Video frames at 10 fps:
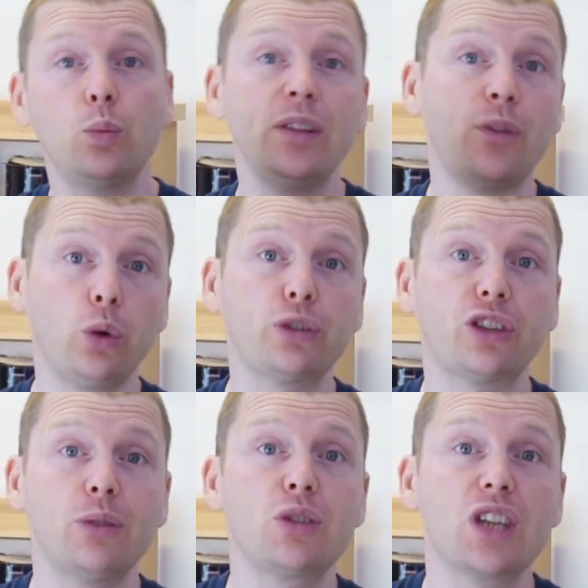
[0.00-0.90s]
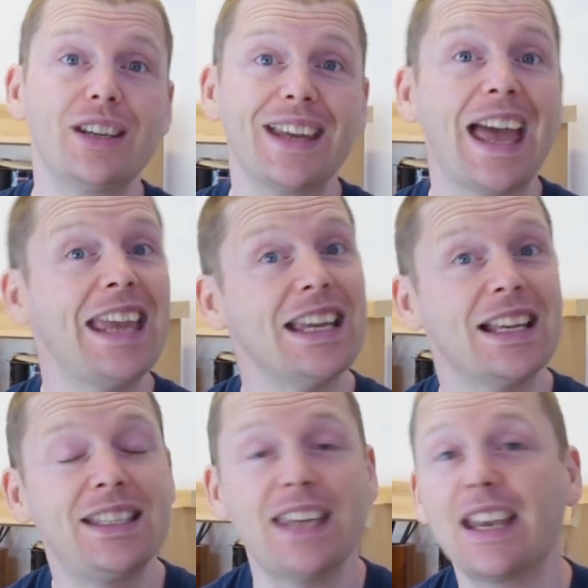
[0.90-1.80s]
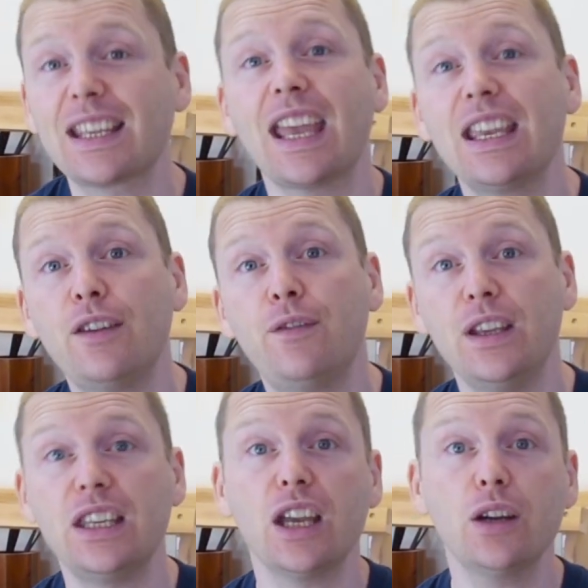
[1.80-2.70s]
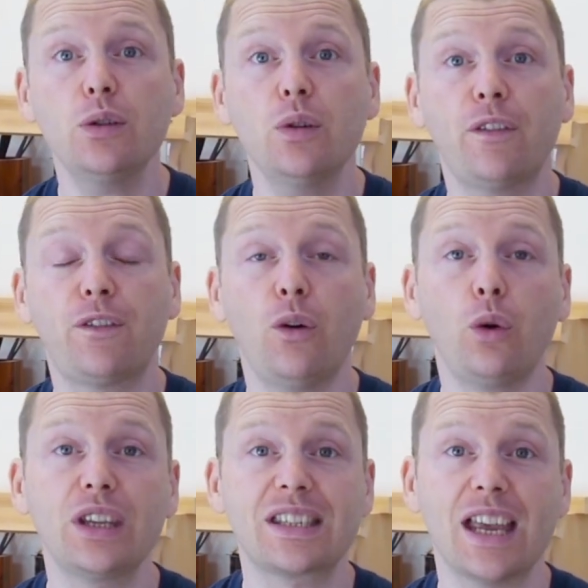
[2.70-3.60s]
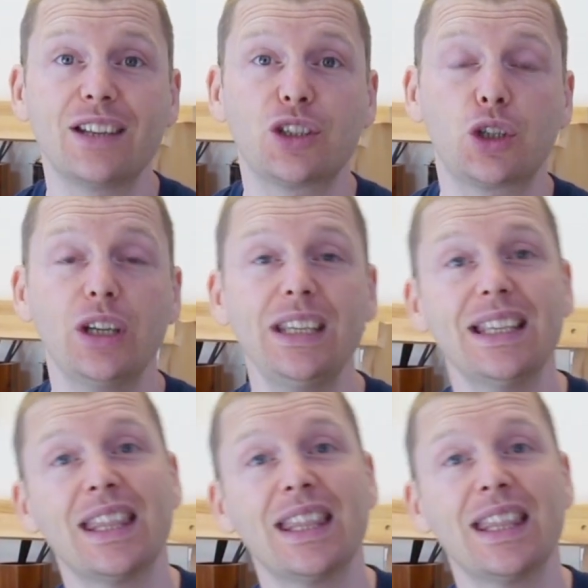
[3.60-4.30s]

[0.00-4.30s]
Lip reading: we've also done a dedicated video for this entry.